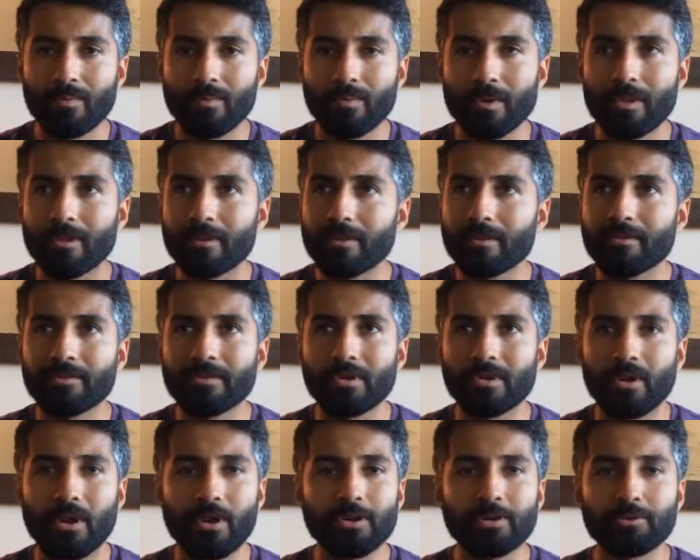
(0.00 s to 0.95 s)
where there is
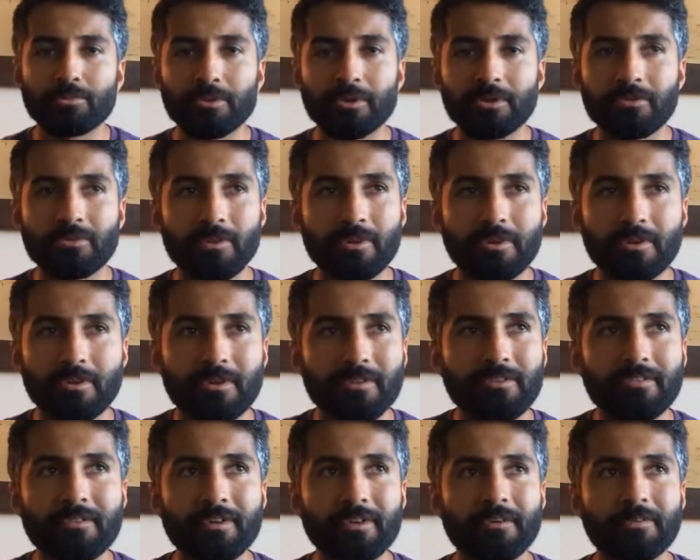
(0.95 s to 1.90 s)
no argument, where there
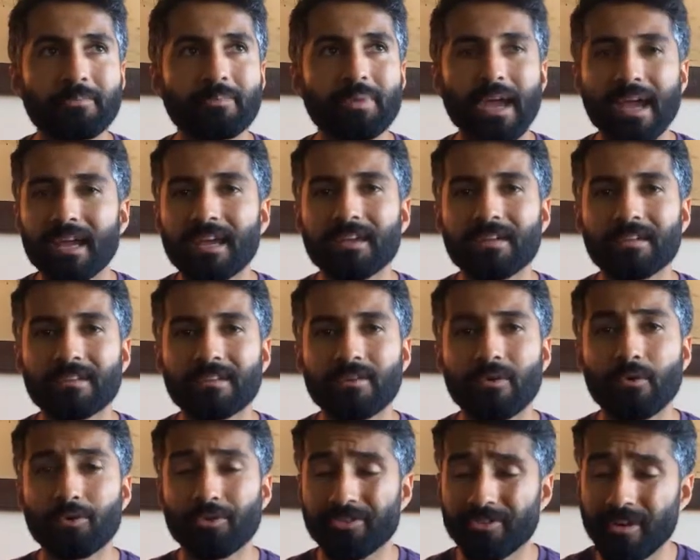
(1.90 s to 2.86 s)
is no
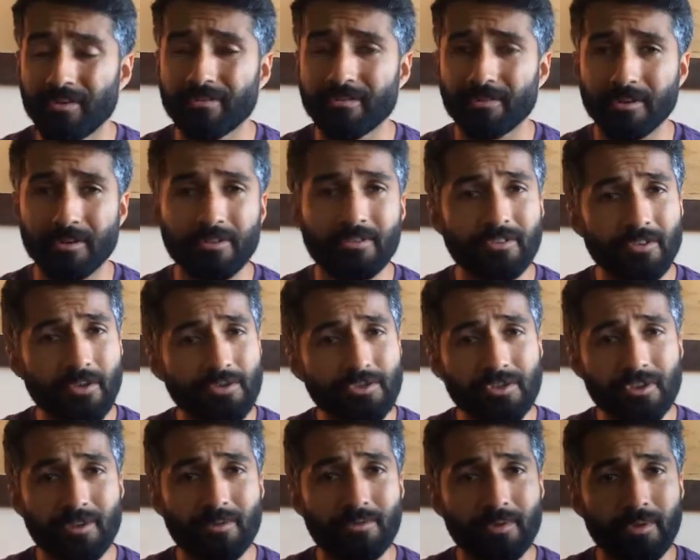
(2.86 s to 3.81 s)
pain or suffering
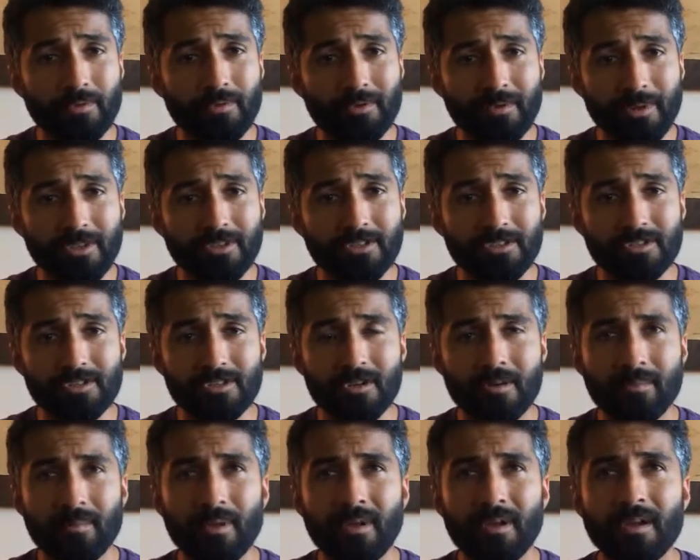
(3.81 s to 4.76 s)
associated with a
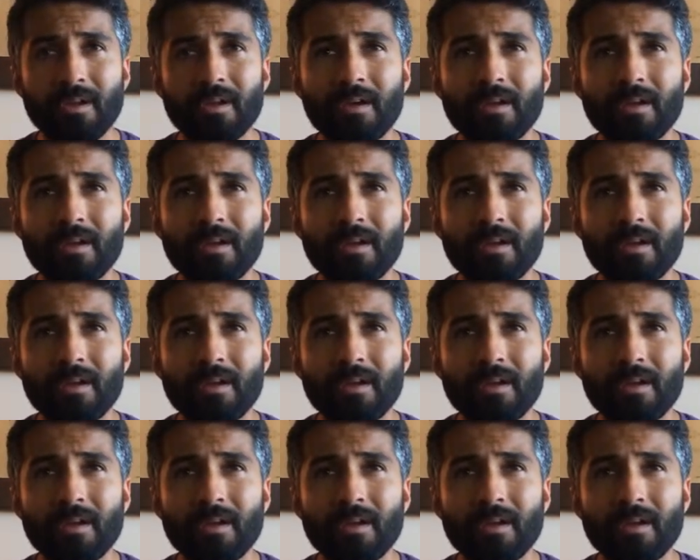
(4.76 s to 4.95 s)
relationship.